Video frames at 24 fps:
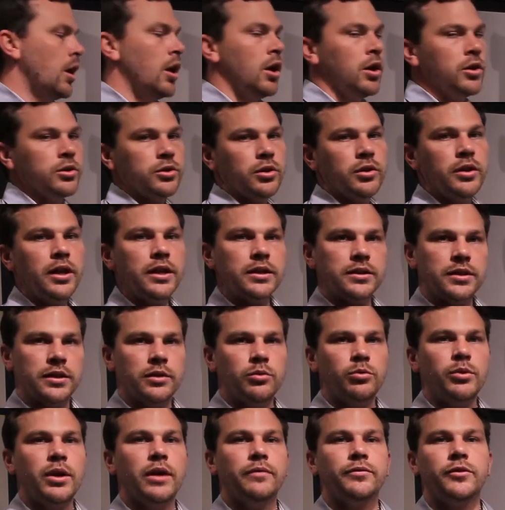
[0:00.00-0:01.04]
So next thing,
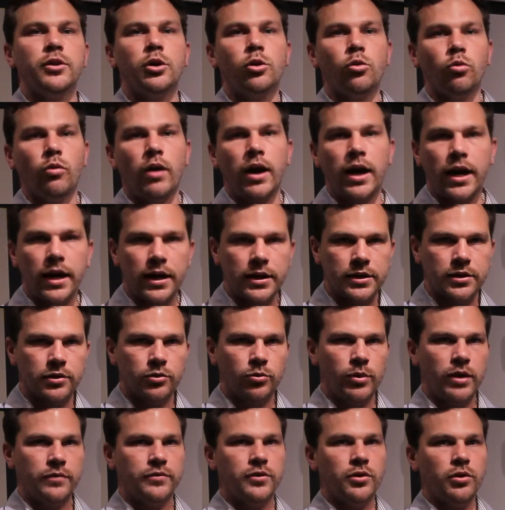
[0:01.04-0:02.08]
we have to grade.
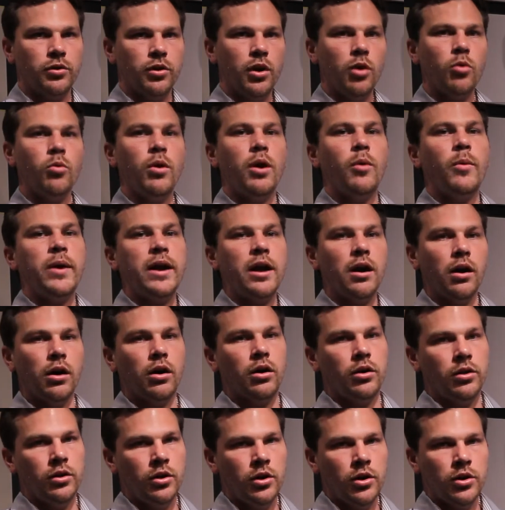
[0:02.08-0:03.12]
We have to know where we
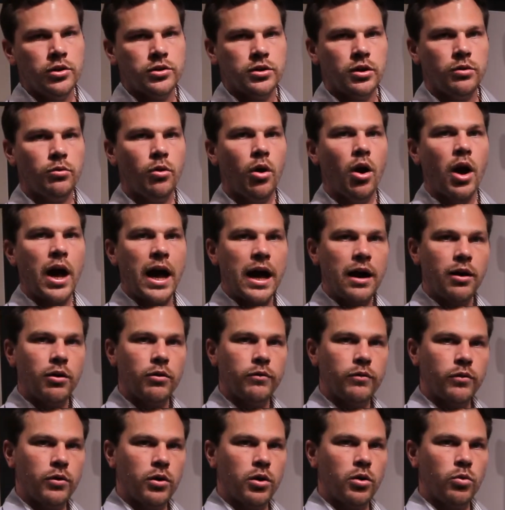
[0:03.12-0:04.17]
are. So
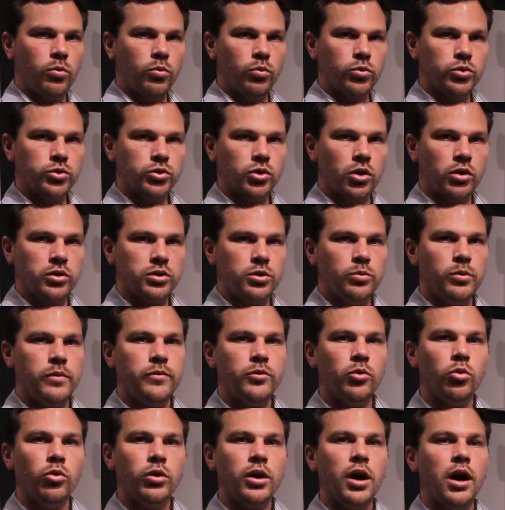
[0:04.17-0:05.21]
starting with
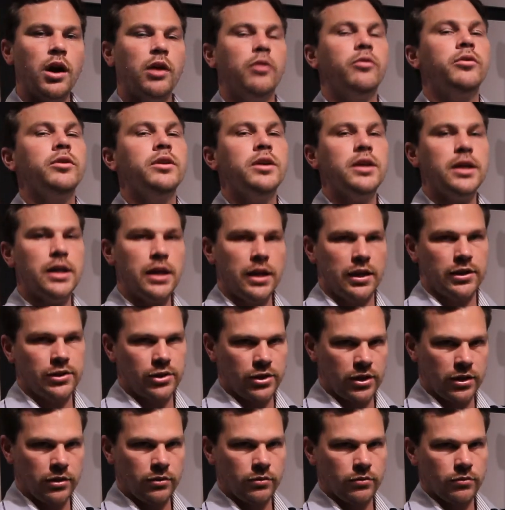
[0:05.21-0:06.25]
your current
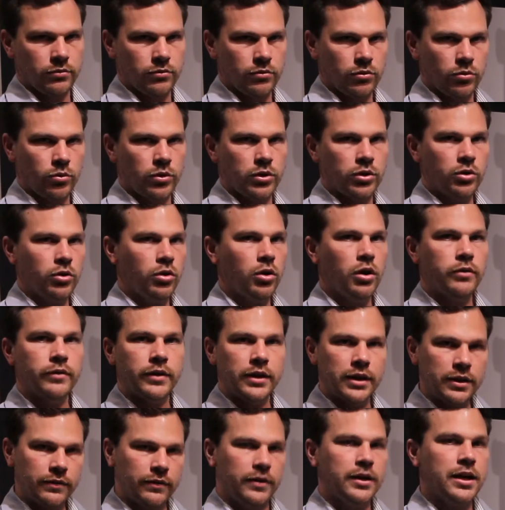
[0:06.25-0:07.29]
kitchen, when you're either
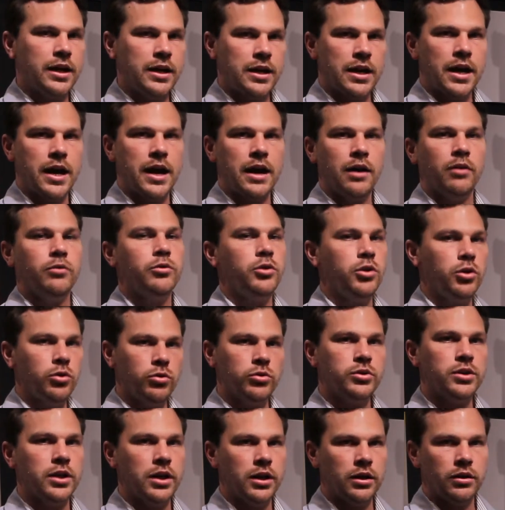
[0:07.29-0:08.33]
living in now,
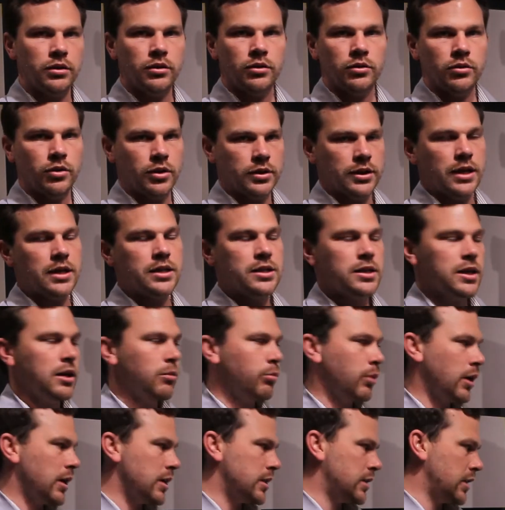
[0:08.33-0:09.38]
using on a day-to-day
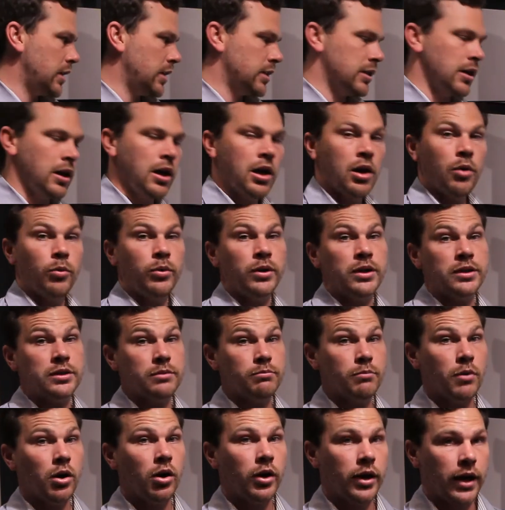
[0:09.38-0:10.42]
basis, we need to
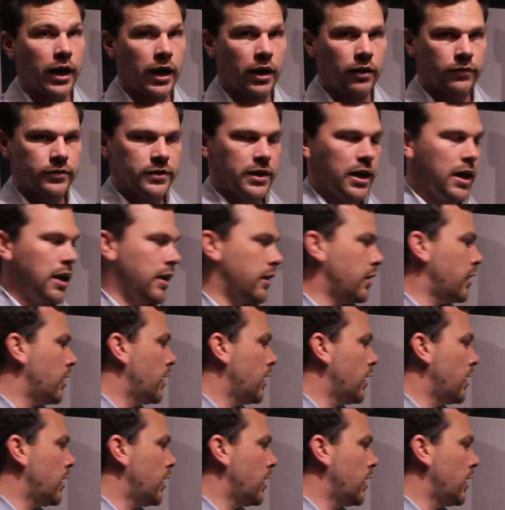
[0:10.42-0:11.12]
mark it out of 10.